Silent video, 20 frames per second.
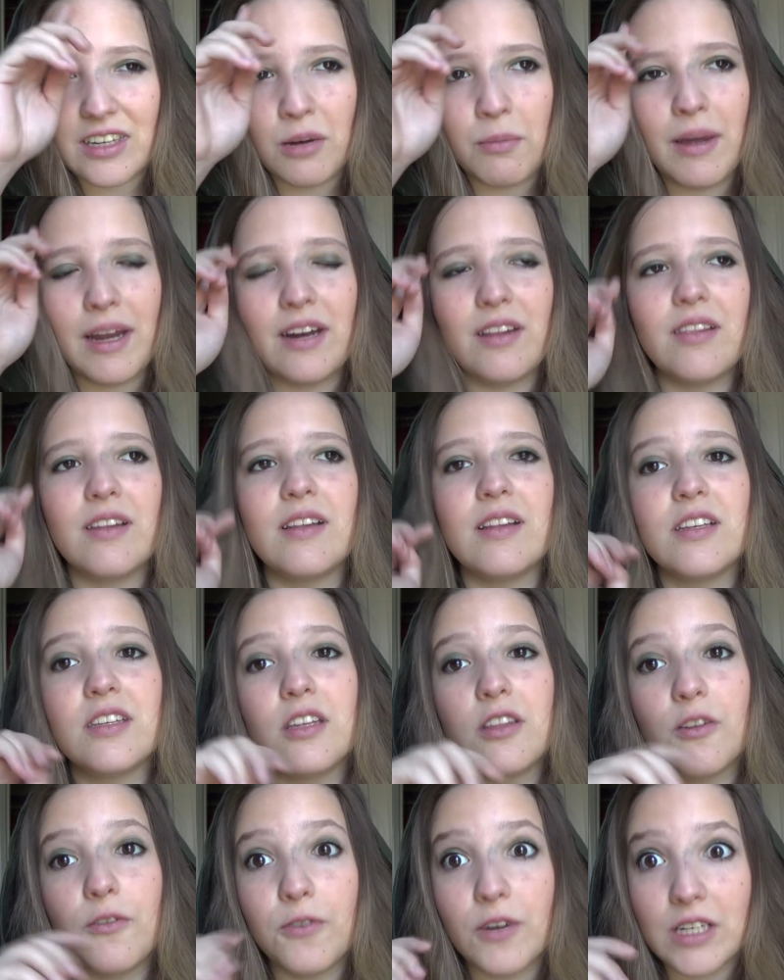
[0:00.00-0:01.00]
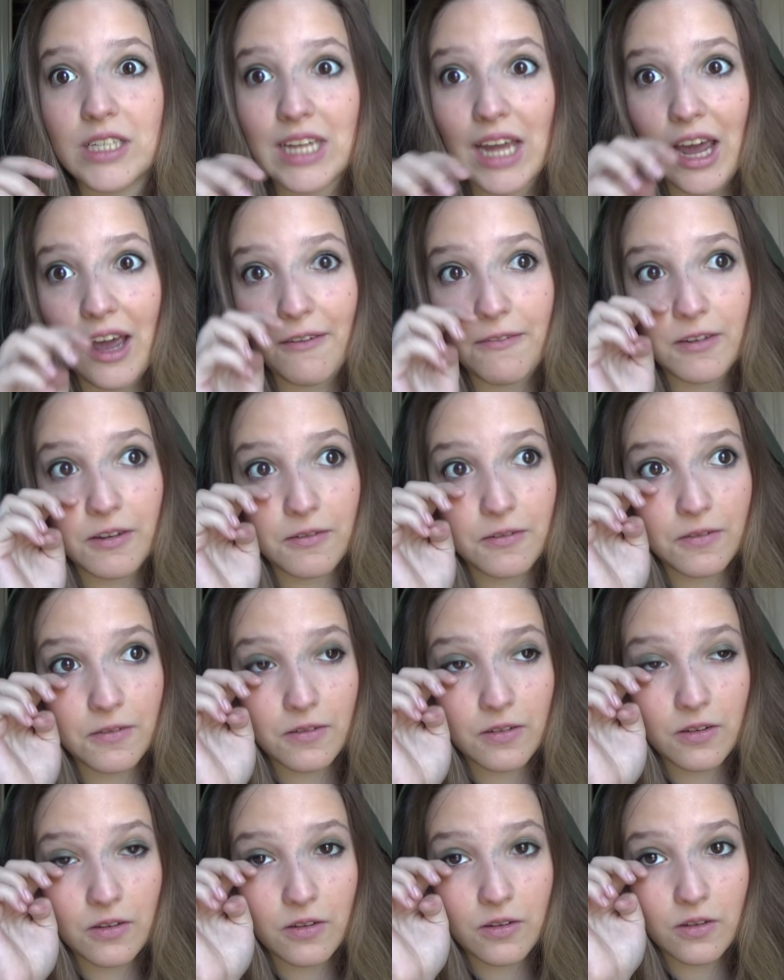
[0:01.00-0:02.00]
You're better than this. The first half of,
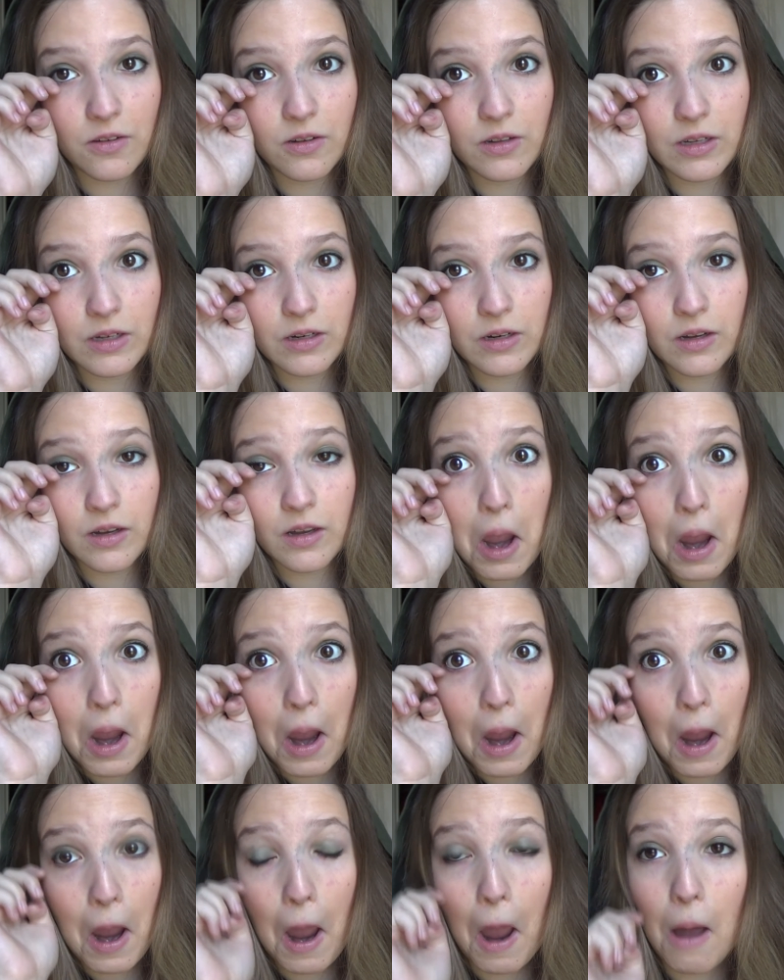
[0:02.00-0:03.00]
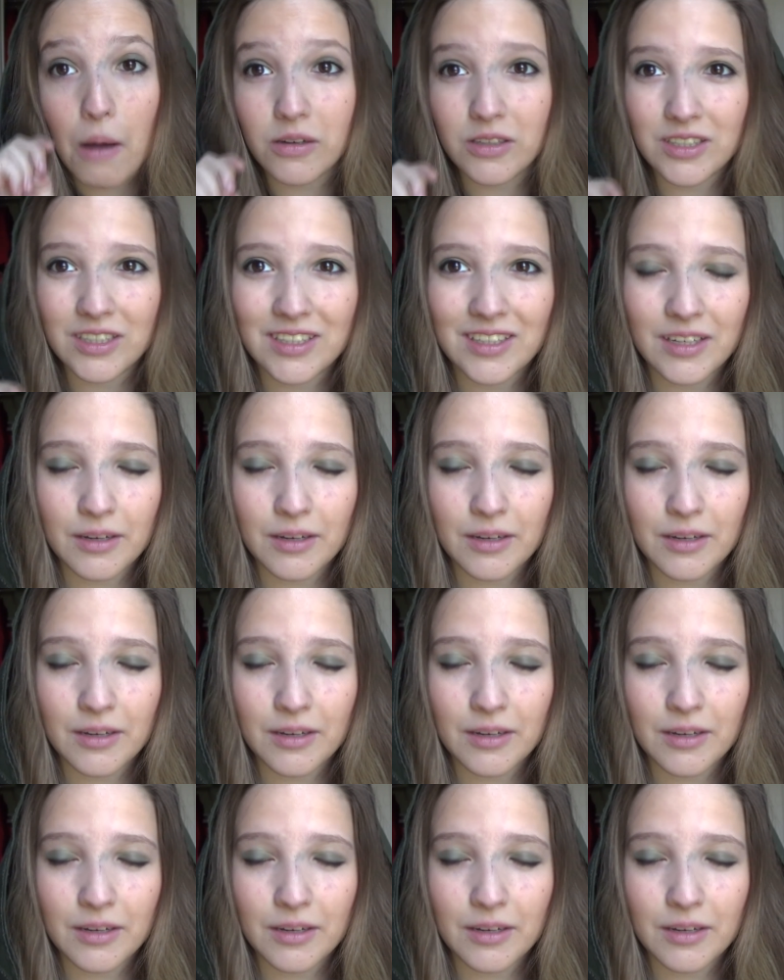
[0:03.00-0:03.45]
hold on. Oh.